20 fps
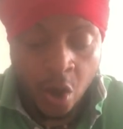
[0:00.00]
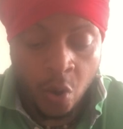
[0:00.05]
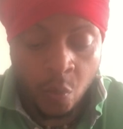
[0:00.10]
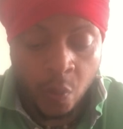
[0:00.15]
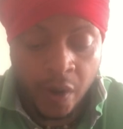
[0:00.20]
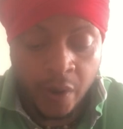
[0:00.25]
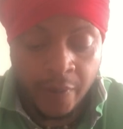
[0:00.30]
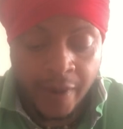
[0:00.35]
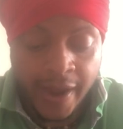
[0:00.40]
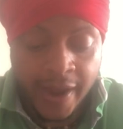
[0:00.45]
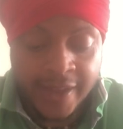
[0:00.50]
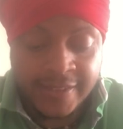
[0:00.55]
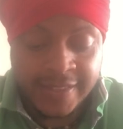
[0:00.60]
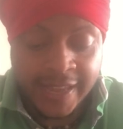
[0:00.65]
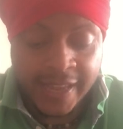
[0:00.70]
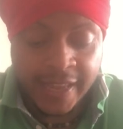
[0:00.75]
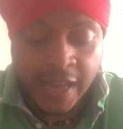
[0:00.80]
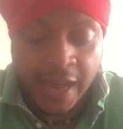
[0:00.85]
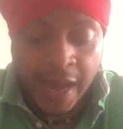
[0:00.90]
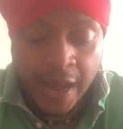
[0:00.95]
Whereas
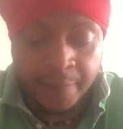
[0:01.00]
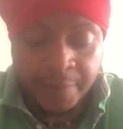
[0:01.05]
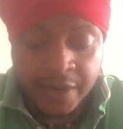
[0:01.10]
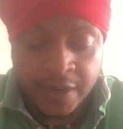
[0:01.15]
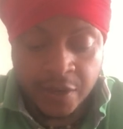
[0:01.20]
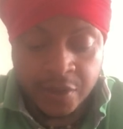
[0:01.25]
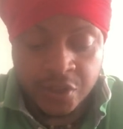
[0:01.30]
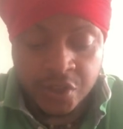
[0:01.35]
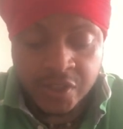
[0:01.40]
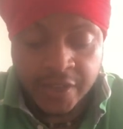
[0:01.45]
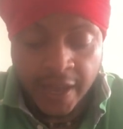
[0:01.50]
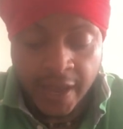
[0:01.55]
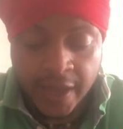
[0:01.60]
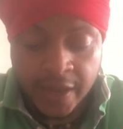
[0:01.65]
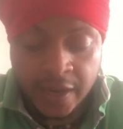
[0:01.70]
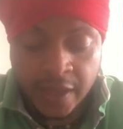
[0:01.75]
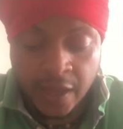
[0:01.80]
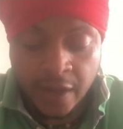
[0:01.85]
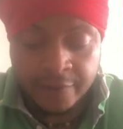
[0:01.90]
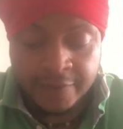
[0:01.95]
a common
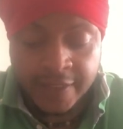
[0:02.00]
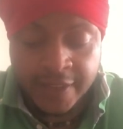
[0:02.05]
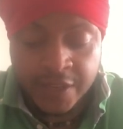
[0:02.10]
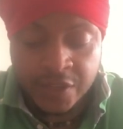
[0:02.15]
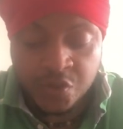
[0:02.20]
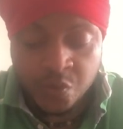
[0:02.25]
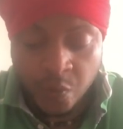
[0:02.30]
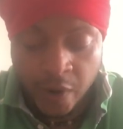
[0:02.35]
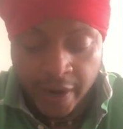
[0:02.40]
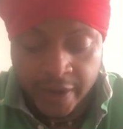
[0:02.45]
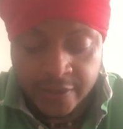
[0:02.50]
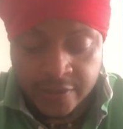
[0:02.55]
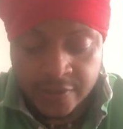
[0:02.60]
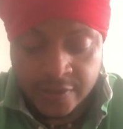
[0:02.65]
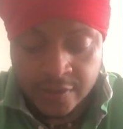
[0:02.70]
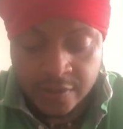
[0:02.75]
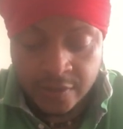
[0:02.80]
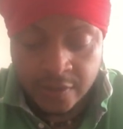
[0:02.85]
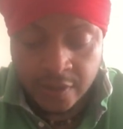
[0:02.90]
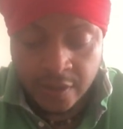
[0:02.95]
understanding of these
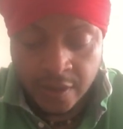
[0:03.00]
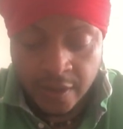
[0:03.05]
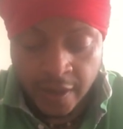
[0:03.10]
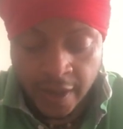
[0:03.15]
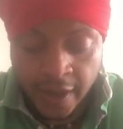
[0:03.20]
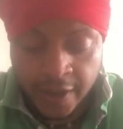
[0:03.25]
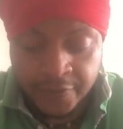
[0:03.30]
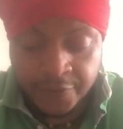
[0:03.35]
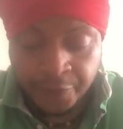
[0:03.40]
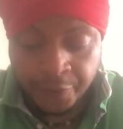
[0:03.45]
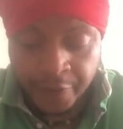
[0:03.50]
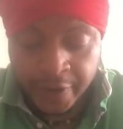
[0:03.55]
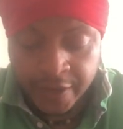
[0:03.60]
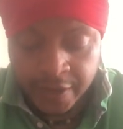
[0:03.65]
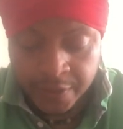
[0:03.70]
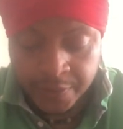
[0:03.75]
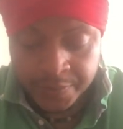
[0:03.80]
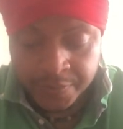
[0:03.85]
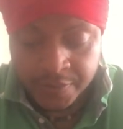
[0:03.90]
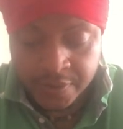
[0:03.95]
rights and
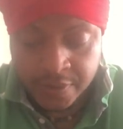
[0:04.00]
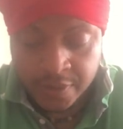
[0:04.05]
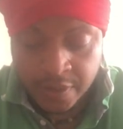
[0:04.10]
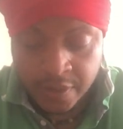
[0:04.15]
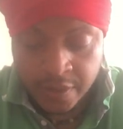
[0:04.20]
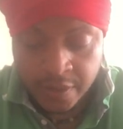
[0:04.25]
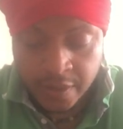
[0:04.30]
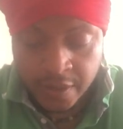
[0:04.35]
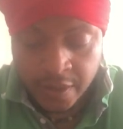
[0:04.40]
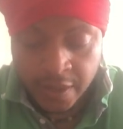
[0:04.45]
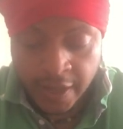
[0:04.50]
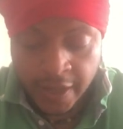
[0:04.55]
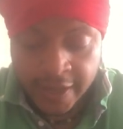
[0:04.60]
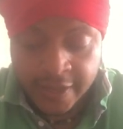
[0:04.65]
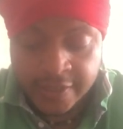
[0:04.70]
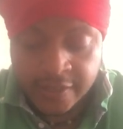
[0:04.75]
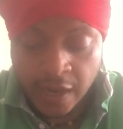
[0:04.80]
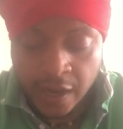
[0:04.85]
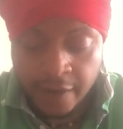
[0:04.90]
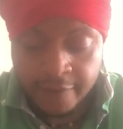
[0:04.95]
freedoms
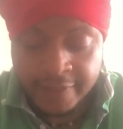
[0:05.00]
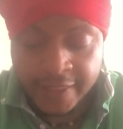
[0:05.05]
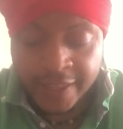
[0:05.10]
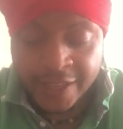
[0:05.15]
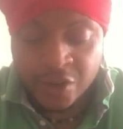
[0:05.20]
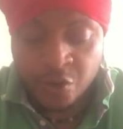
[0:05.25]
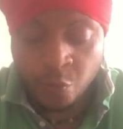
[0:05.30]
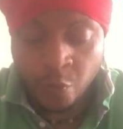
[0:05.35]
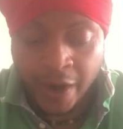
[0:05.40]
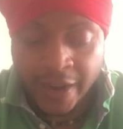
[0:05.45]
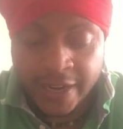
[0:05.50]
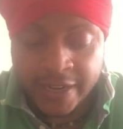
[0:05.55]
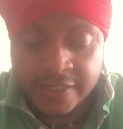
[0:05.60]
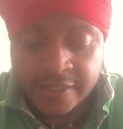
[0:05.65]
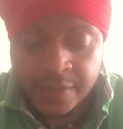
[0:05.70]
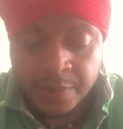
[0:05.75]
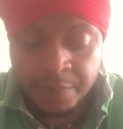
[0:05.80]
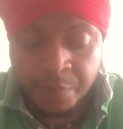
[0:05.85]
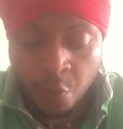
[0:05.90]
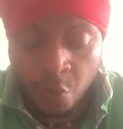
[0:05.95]
is of the
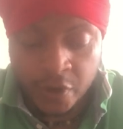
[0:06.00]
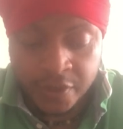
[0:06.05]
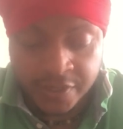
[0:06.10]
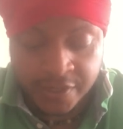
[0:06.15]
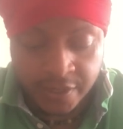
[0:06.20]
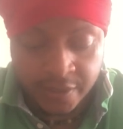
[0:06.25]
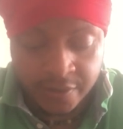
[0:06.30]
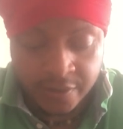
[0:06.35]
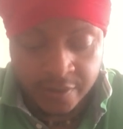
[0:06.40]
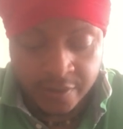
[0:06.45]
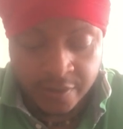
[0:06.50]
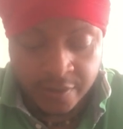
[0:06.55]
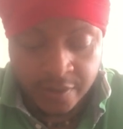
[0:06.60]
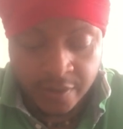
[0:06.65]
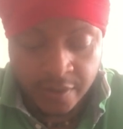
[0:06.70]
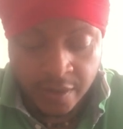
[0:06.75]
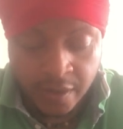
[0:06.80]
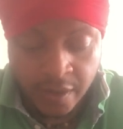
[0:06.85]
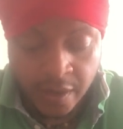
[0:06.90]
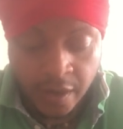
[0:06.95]
greatest importance
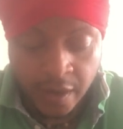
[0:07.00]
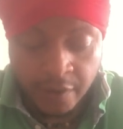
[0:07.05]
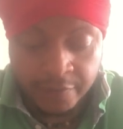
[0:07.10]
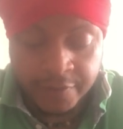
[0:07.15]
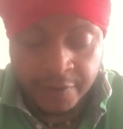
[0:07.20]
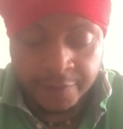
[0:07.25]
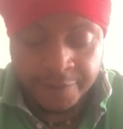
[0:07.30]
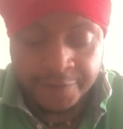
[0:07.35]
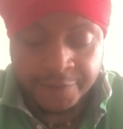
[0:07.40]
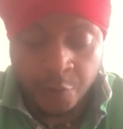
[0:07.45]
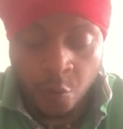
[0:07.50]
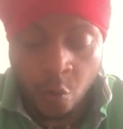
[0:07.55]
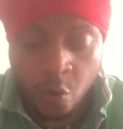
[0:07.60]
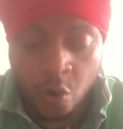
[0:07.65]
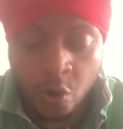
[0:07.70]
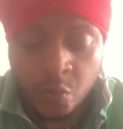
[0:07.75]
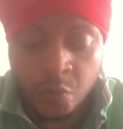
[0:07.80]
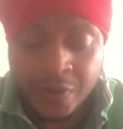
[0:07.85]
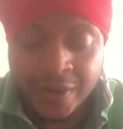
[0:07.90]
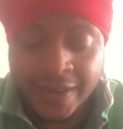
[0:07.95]
of the
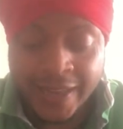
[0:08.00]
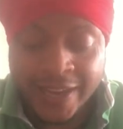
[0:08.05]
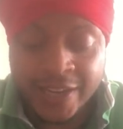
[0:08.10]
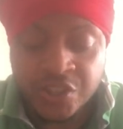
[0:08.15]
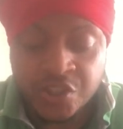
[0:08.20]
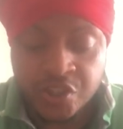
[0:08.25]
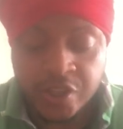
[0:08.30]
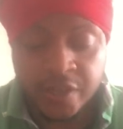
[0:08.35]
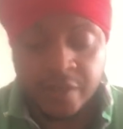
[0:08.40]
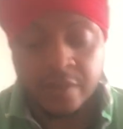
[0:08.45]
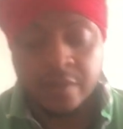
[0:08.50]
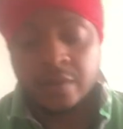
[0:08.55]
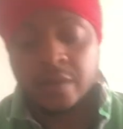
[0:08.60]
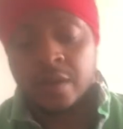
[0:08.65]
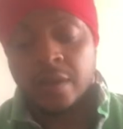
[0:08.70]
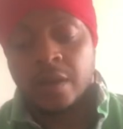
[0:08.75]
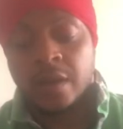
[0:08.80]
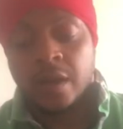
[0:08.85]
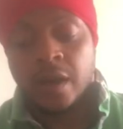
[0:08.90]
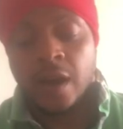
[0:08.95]
full relation
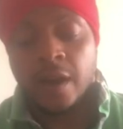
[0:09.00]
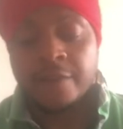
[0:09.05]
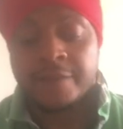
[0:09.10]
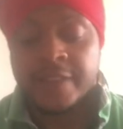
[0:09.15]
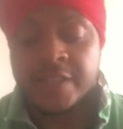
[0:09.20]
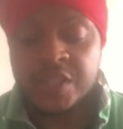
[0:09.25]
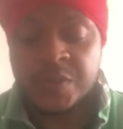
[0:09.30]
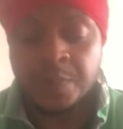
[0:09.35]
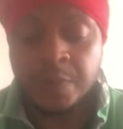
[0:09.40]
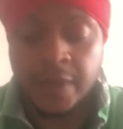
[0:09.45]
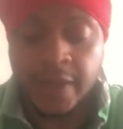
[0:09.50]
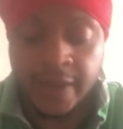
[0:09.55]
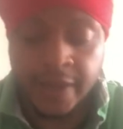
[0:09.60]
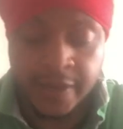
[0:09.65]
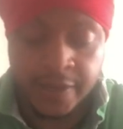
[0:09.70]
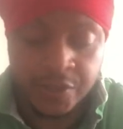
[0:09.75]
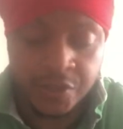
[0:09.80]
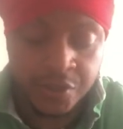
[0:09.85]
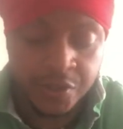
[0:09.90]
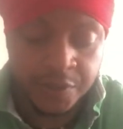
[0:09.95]
of this
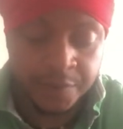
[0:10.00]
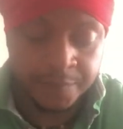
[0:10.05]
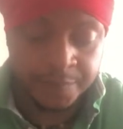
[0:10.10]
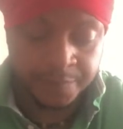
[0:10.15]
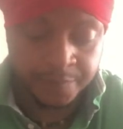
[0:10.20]
pledge.